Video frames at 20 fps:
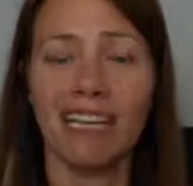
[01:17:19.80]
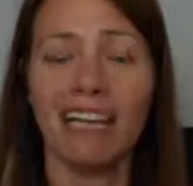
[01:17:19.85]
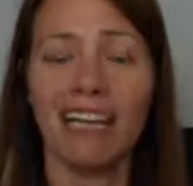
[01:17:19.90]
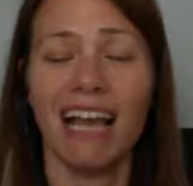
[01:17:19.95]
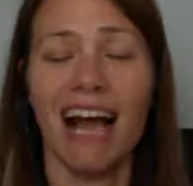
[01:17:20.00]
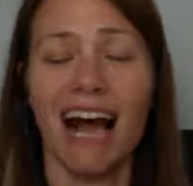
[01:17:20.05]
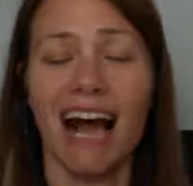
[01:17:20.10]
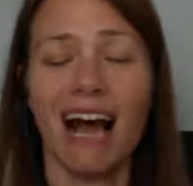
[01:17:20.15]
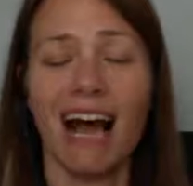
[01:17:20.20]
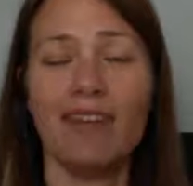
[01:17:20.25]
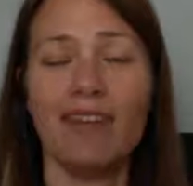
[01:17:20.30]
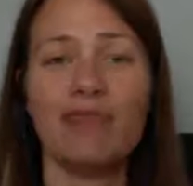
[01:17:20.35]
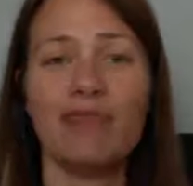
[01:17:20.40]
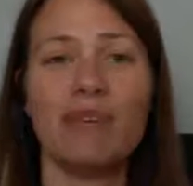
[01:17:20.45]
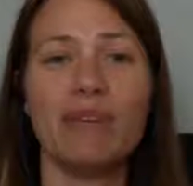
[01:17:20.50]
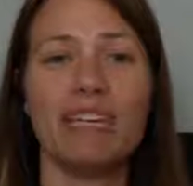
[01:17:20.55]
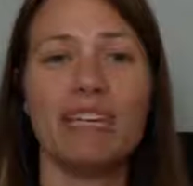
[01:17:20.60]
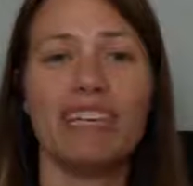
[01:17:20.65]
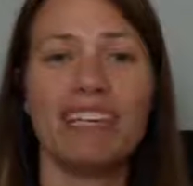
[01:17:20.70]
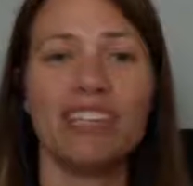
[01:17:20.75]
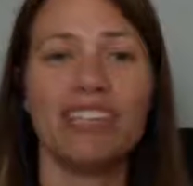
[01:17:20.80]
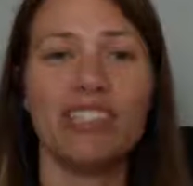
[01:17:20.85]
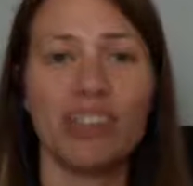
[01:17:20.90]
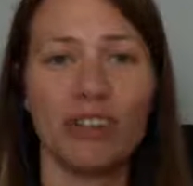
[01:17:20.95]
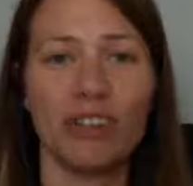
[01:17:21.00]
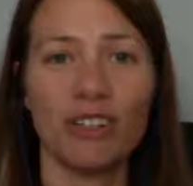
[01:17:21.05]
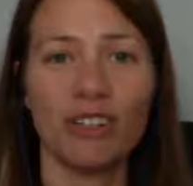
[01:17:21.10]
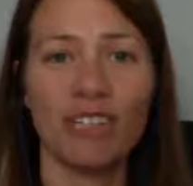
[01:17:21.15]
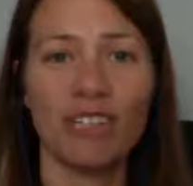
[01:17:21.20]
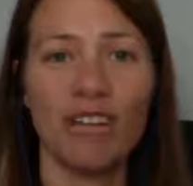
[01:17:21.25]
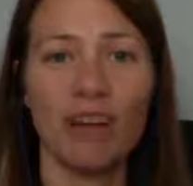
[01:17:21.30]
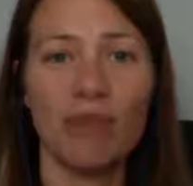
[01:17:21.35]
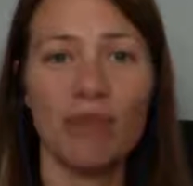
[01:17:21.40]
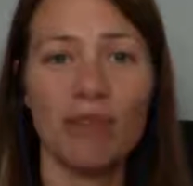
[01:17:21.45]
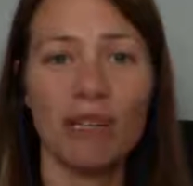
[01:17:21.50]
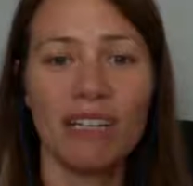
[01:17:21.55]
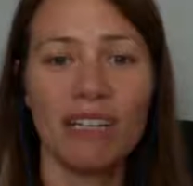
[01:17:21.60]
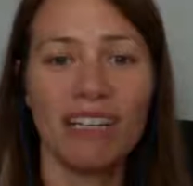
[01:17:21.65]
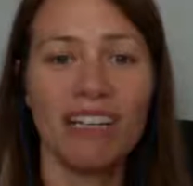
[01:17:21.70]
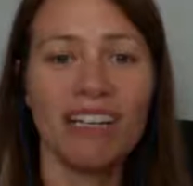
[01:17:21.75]
of being a journal club.
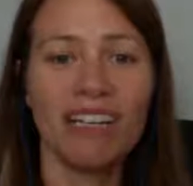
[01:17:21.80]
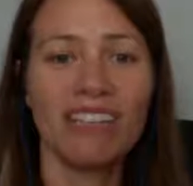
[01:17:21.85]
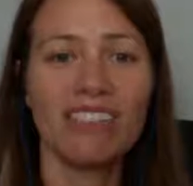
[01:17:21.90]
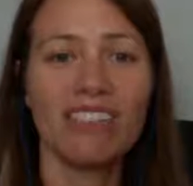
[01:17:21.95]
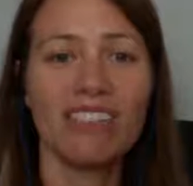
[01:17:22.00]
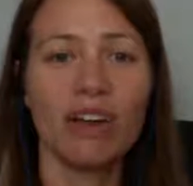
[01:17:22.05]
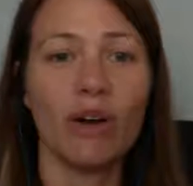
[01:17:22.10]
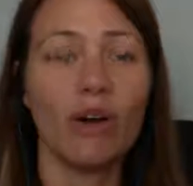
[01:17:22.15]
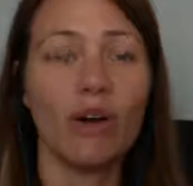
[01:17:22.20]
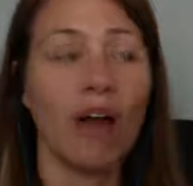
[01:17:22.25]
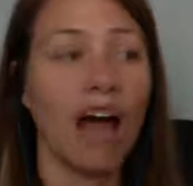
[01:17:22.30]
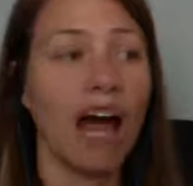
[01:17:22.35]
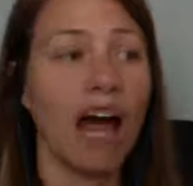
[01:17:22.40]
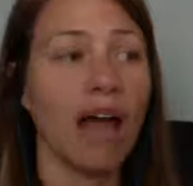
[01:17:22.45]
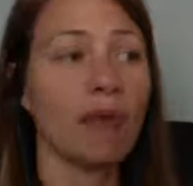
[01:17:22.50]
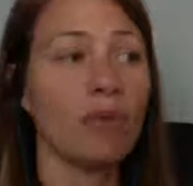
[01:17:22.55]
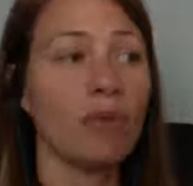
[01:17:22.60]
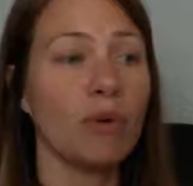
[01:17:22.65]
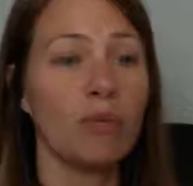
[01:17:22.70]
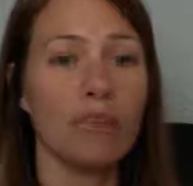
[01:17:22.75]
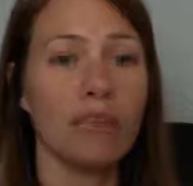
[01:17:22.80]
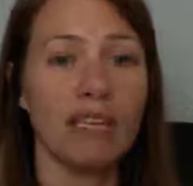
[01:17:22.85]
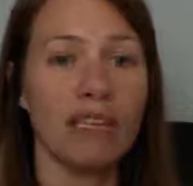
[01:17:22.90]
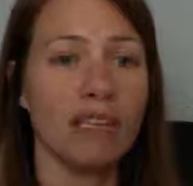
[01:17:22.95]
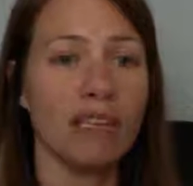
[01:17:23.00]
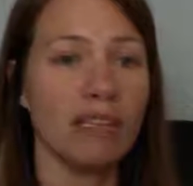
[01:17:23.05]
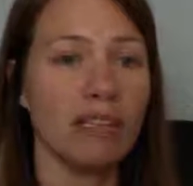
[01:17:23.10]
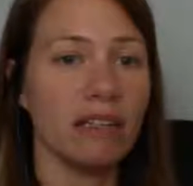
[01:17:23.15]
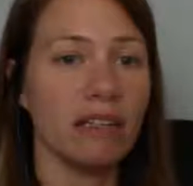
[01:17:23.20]
So I will be,